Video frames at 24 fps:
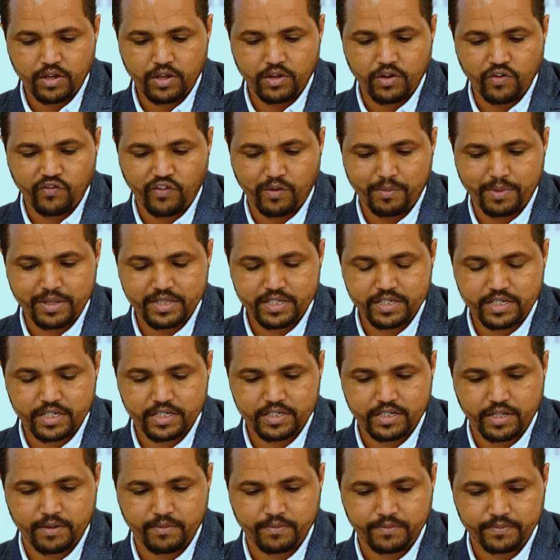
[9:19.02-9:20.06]
government
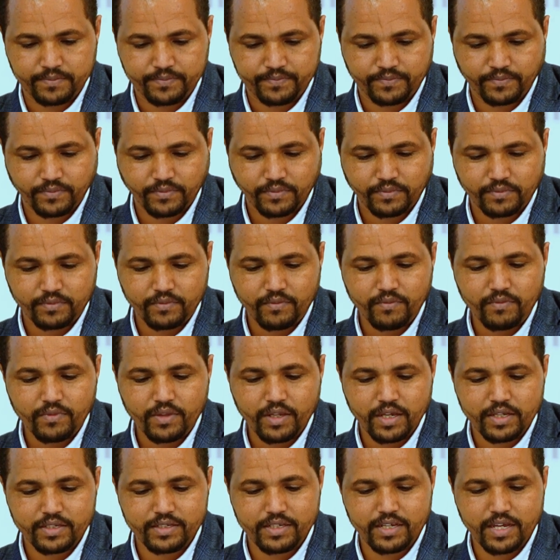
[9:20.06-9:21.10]
system.
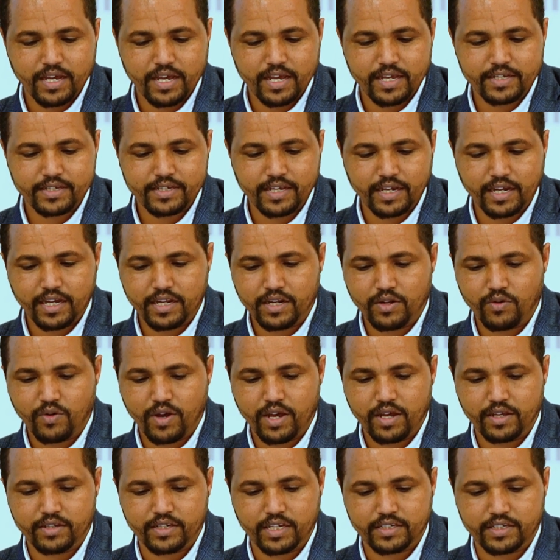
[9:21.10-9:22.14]
The
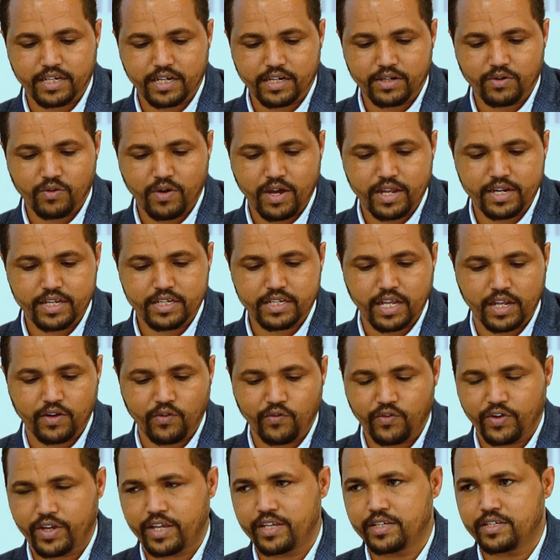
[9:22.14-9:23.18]
third one is
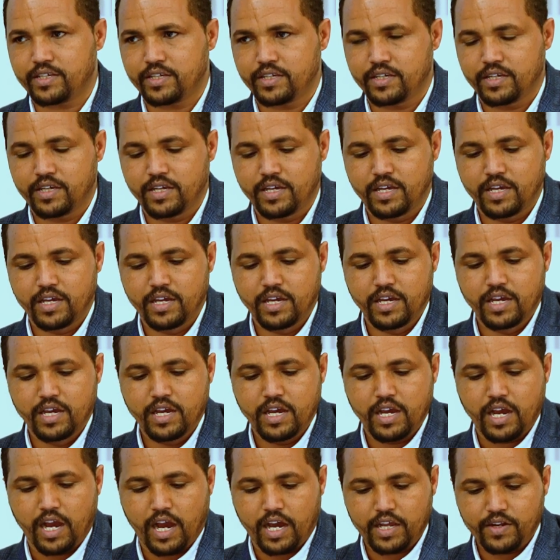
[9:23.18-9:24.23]
advocacy.
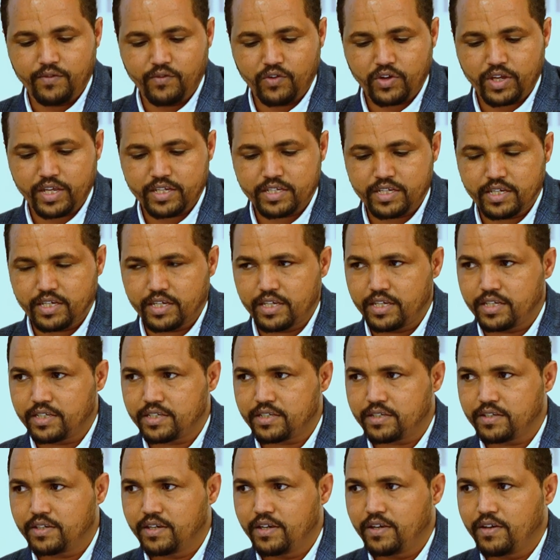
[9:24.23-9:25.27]
Advocacy
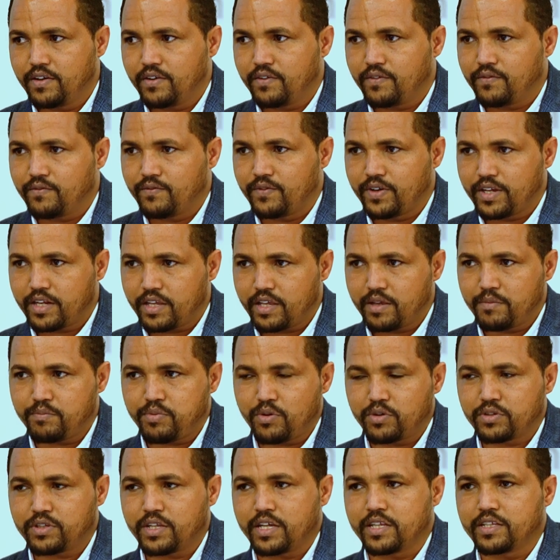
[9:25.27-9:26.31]
is very
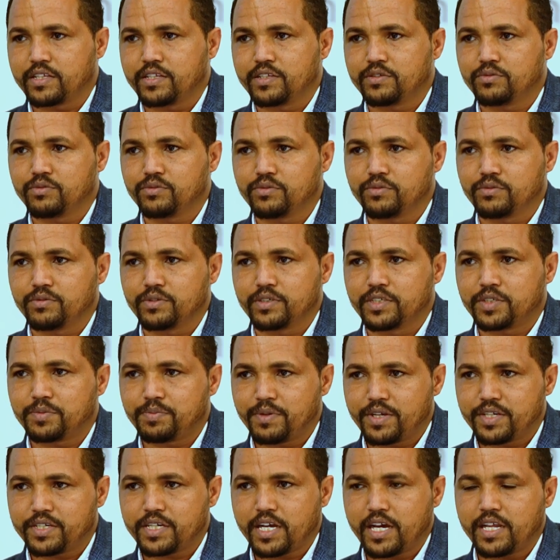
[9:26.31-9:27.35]
important
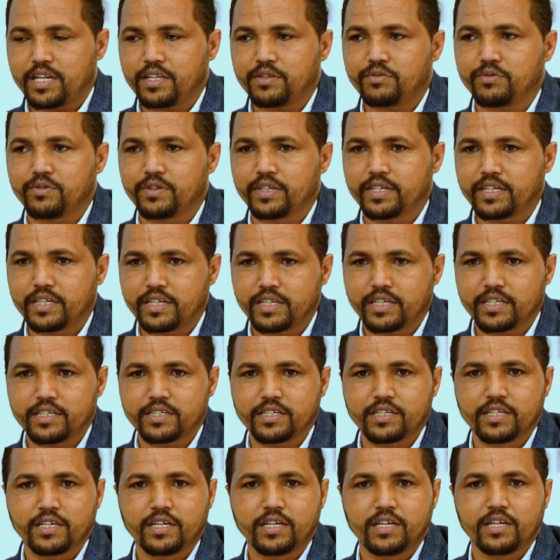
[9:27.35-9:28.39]
especially to
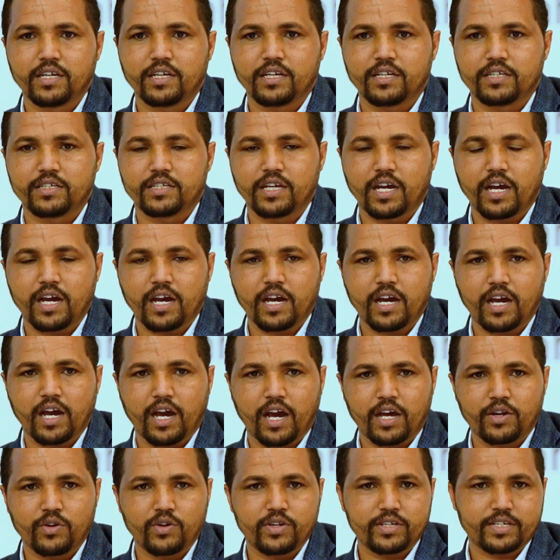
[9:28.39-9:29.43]
increase the
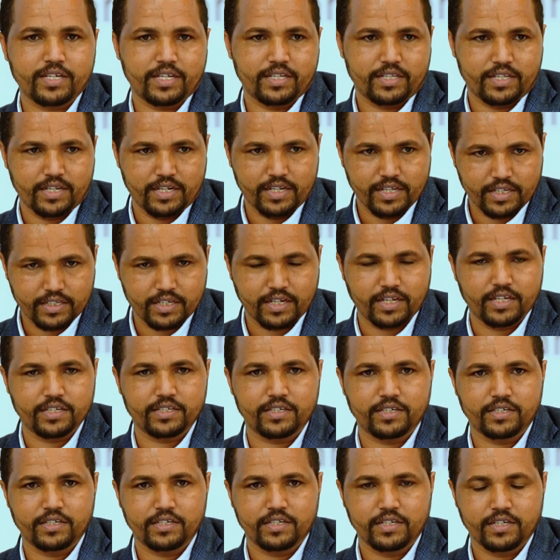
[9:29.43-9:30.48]
adolescent
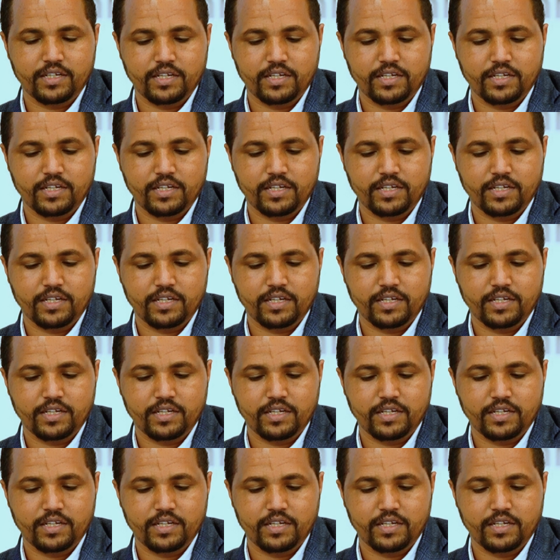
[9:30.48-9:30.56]
literacy.